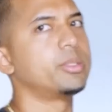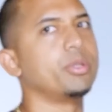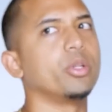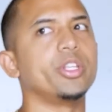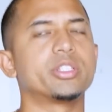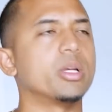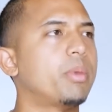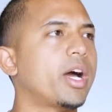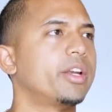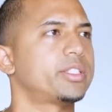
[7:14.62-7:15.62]
buildings
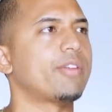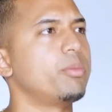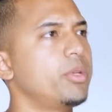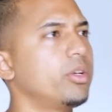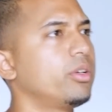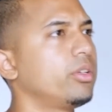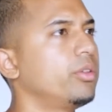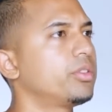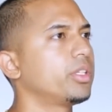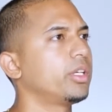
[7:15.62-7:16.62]
combined is 7 mil, you say?